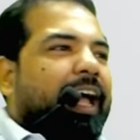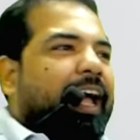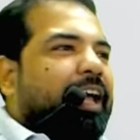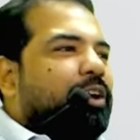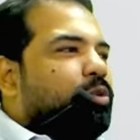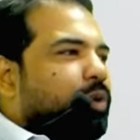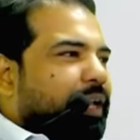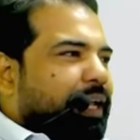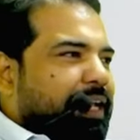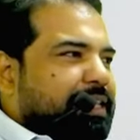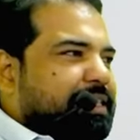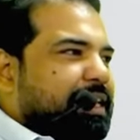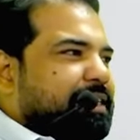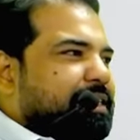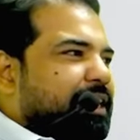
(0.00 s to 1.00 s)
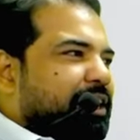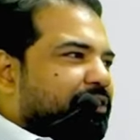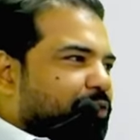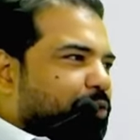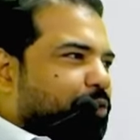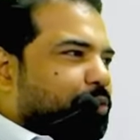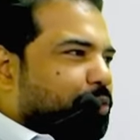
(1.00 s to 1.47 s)
And Rule 8 says that
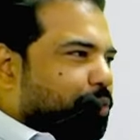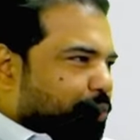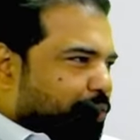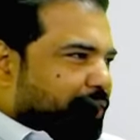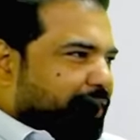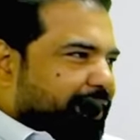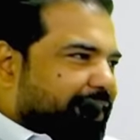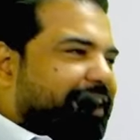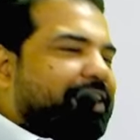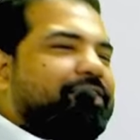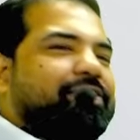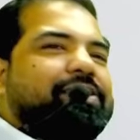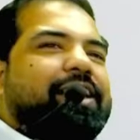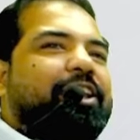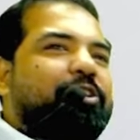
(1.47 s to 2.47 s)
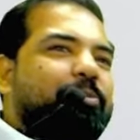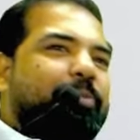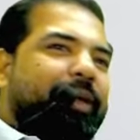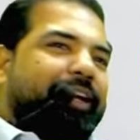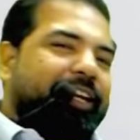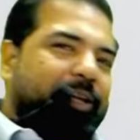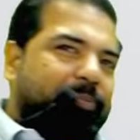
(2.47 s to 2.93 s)
if you grow tea leaves and you
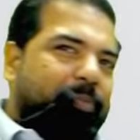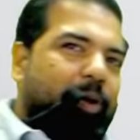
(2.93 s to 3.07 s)
make tea